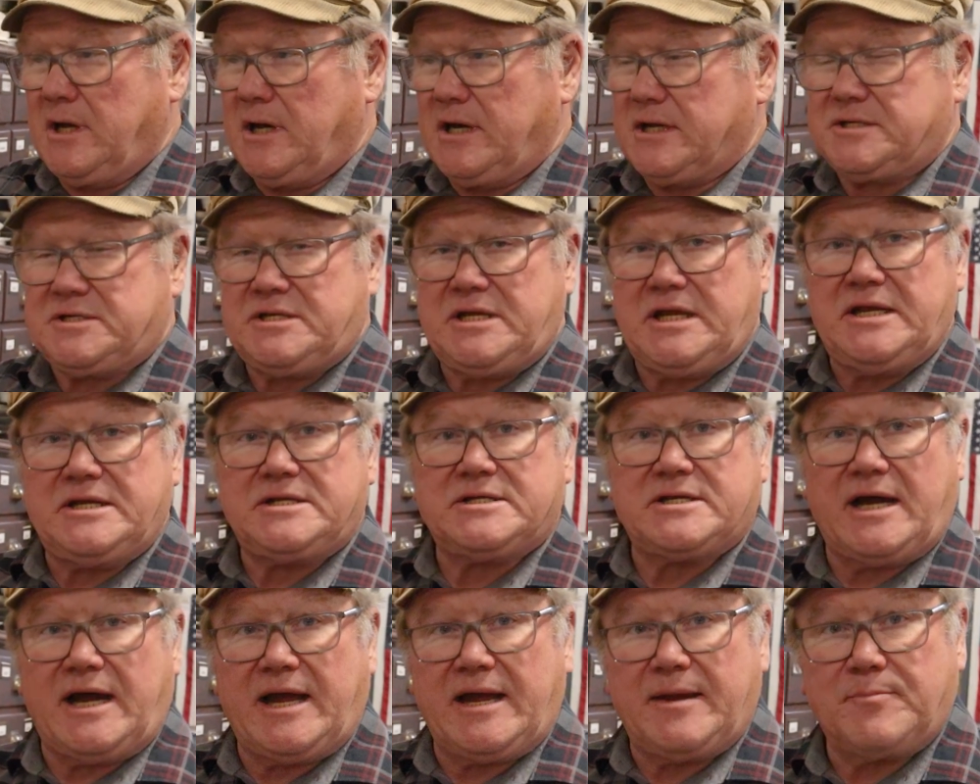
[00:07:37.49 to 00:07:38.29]
a
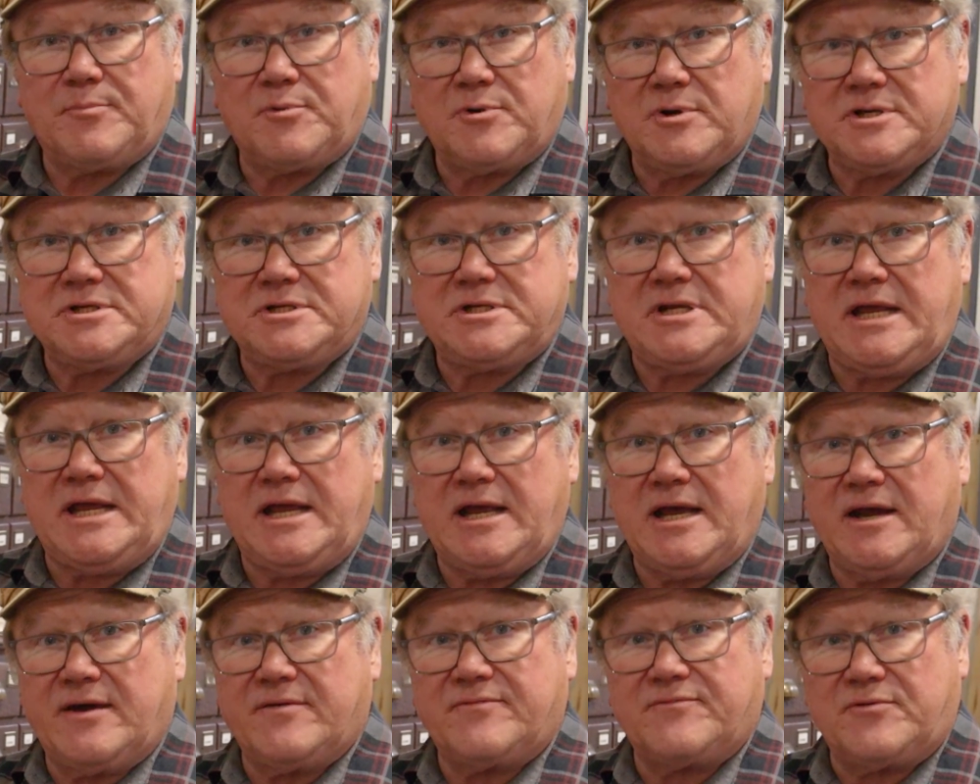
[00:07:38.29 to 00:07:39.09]
T-type or a
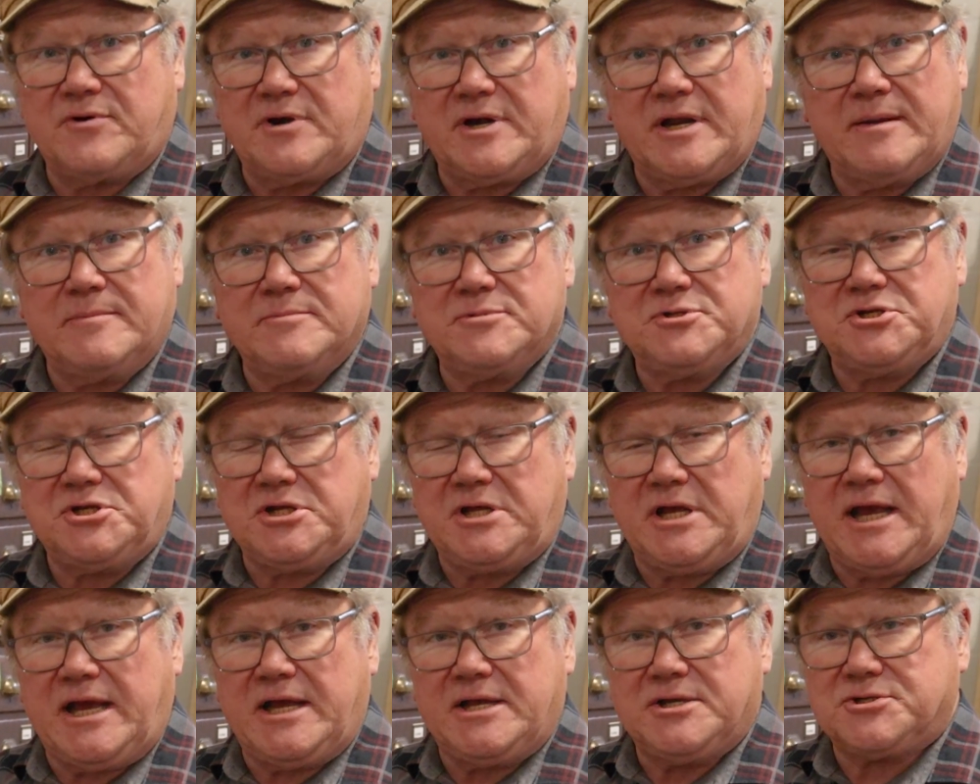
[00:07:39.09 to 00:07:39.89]
TF or an
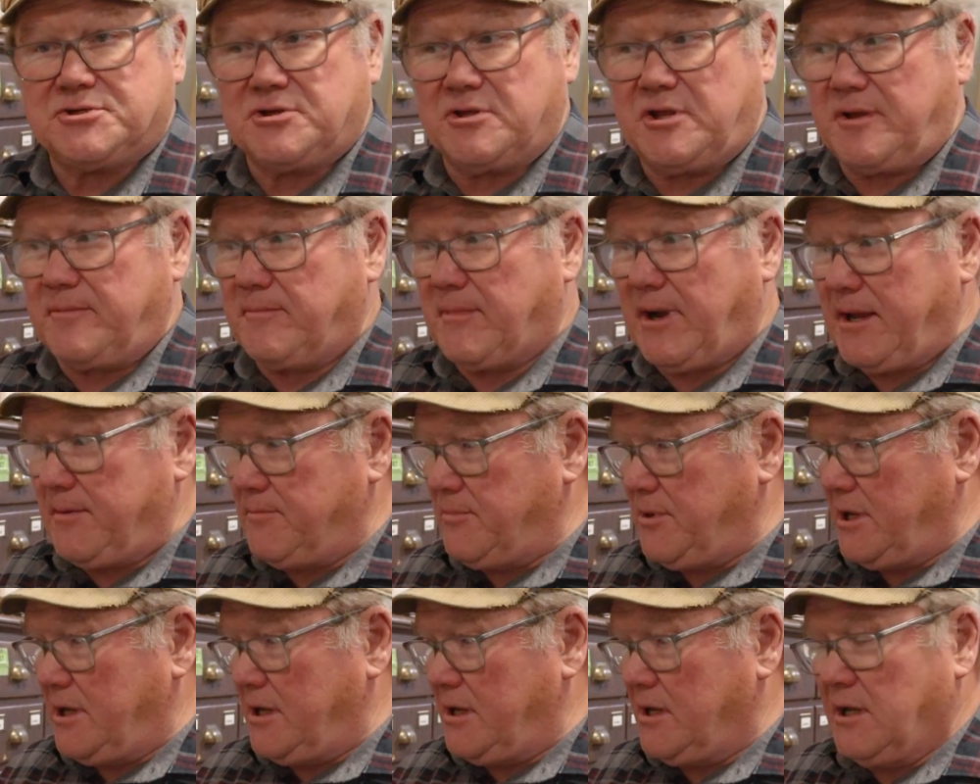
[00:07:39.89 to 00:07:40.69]
MGA, so they
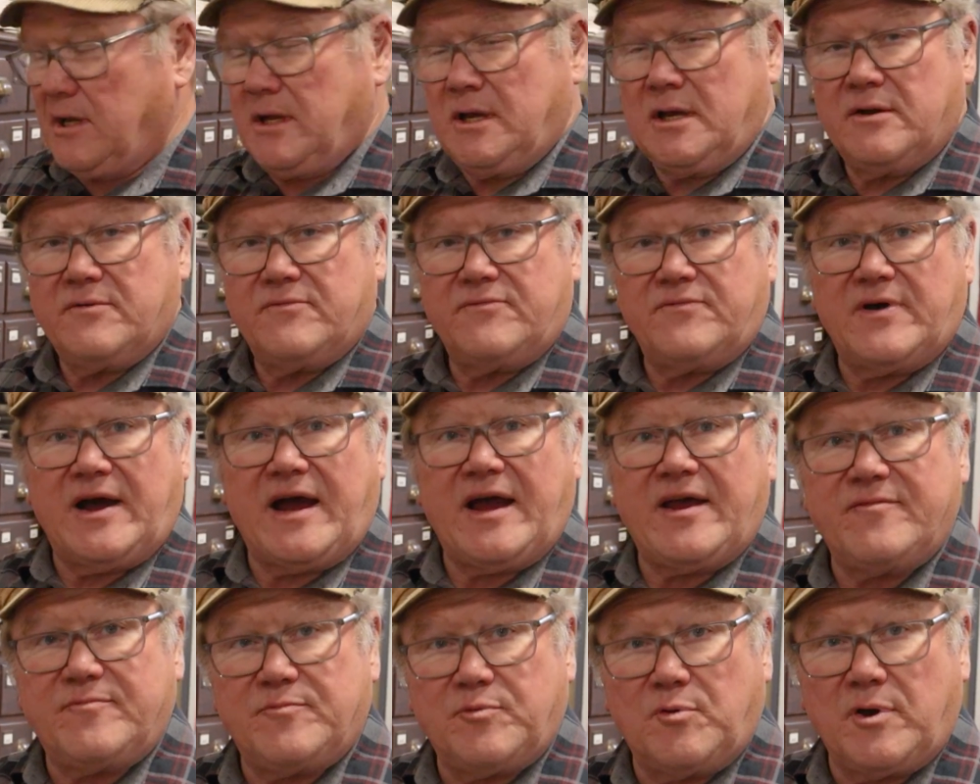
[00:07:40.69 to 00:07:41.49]
might be
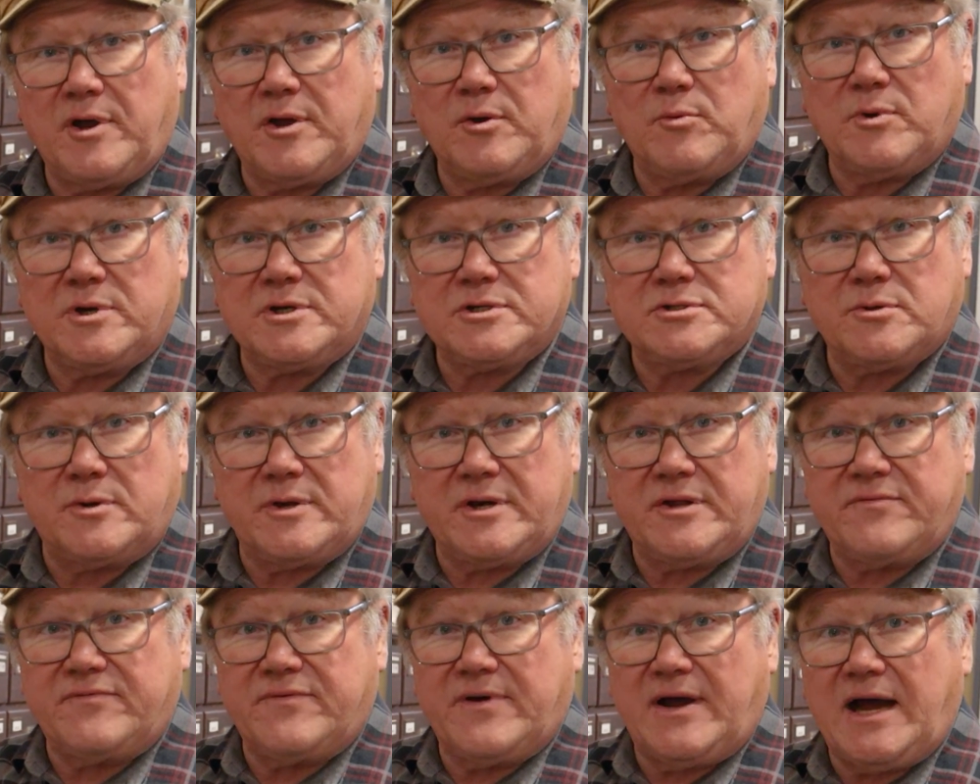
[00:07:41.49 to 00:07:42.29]

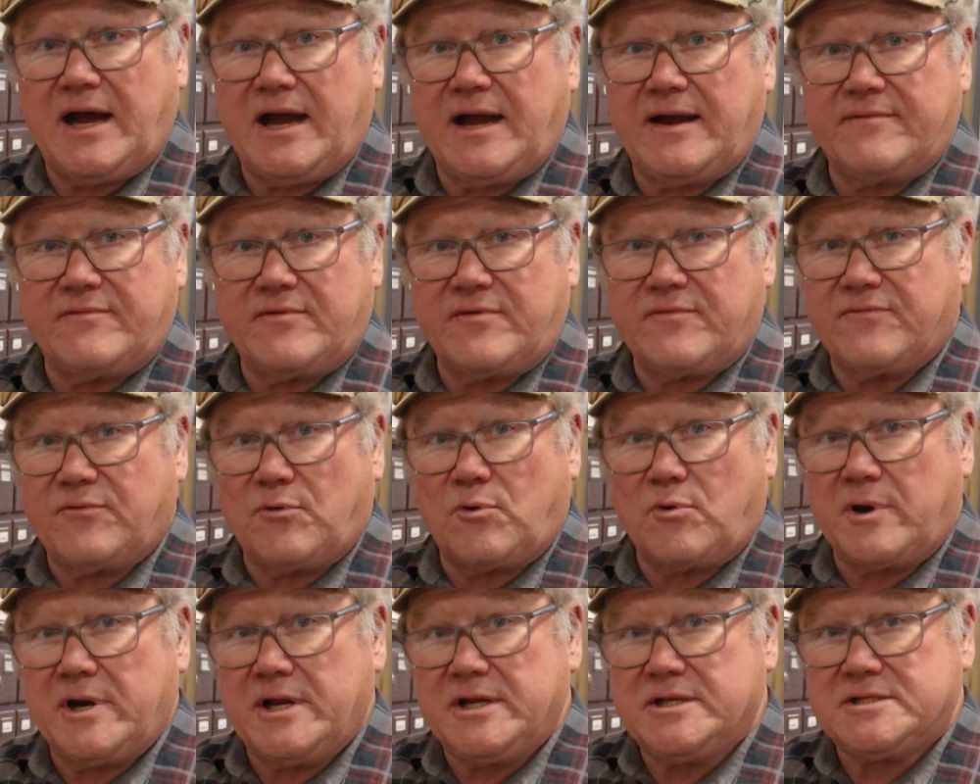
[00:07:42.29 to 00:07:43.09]
5.125 or
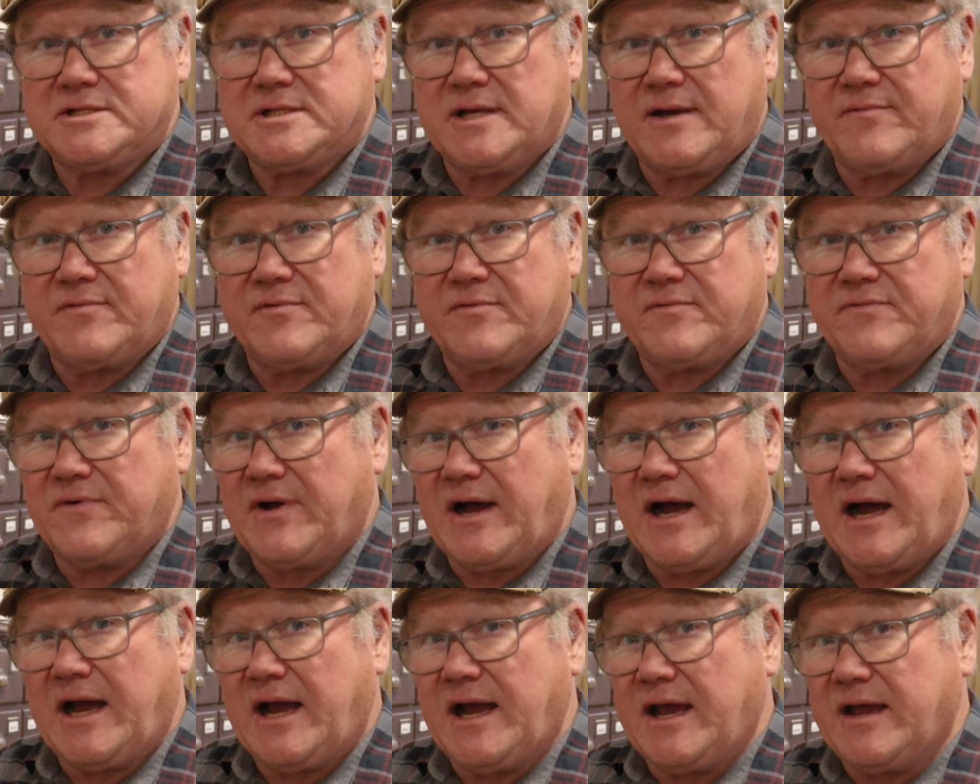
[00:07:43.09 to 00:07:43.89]

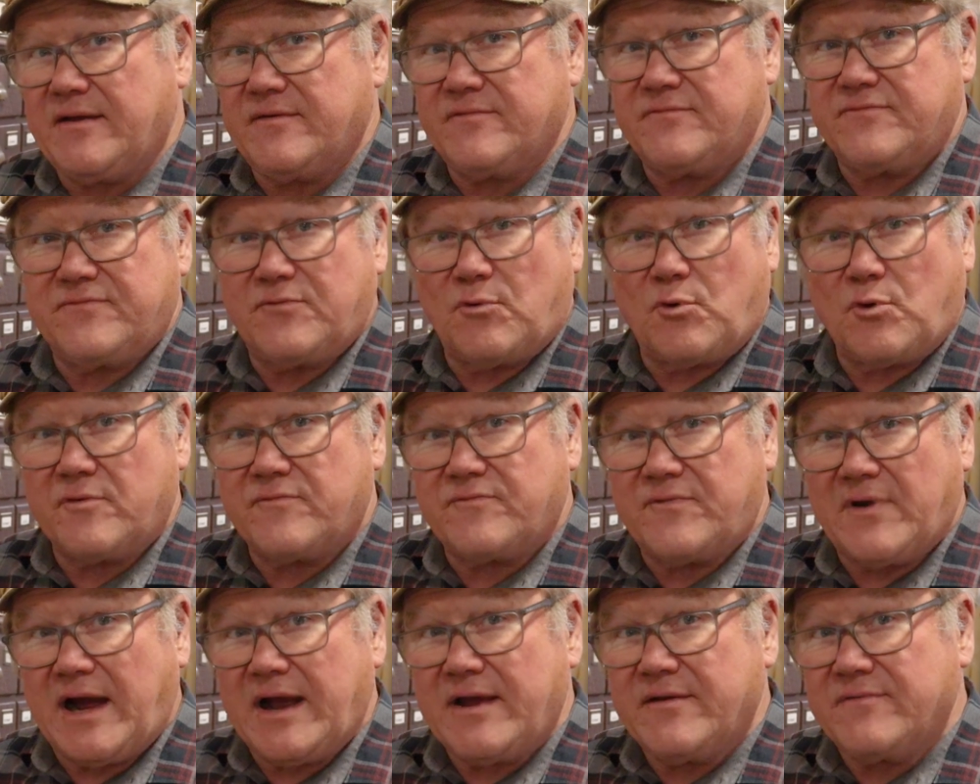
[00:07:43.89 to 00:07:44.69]
4875,
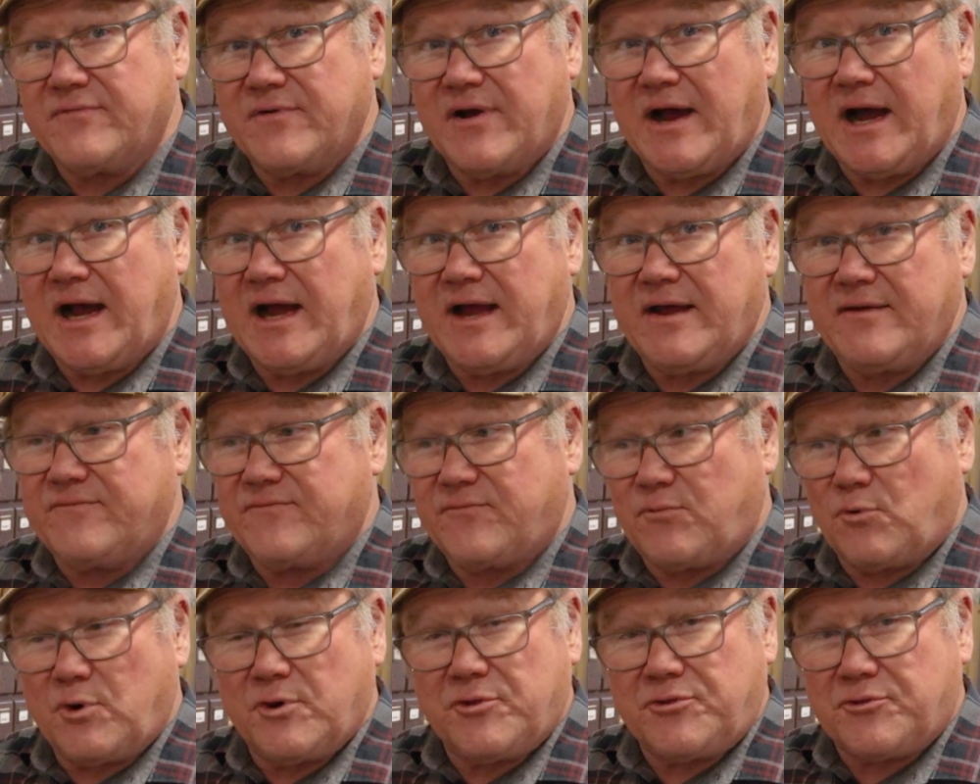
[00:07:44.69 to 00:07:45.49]
455,
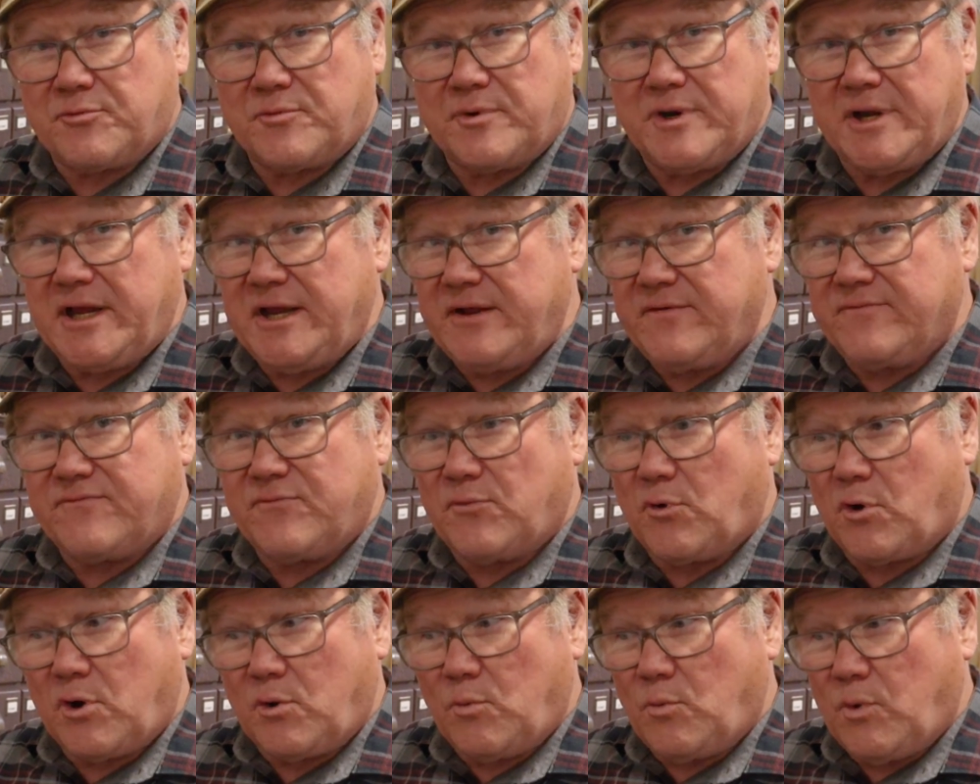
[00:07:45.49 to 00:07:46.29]
43,
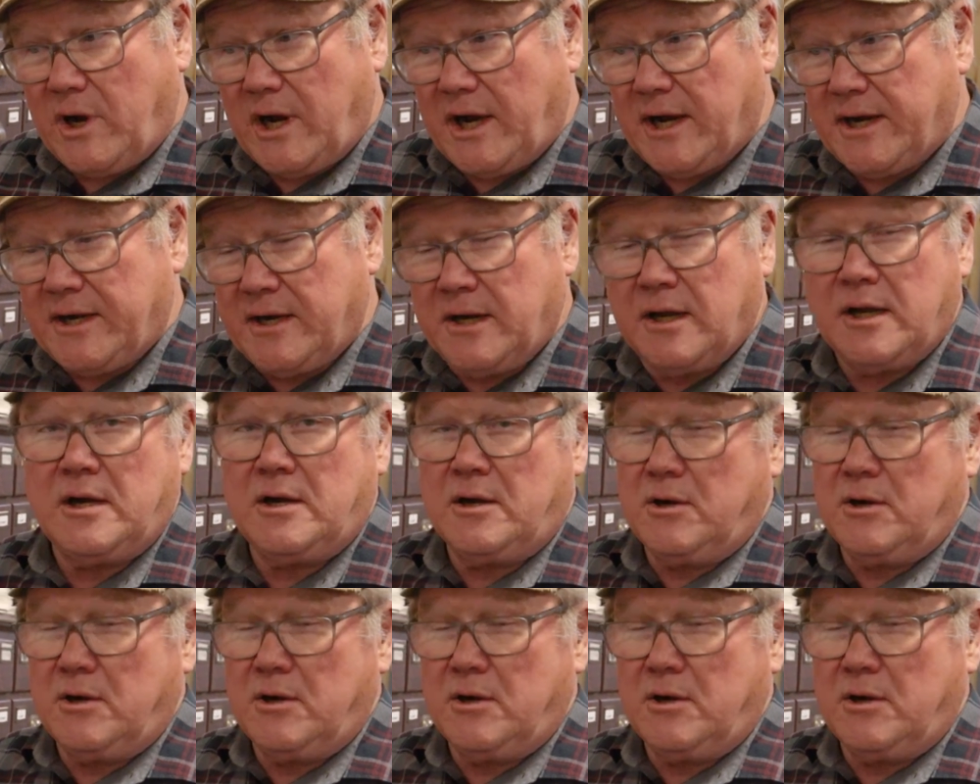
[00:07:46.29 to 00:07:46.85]
41,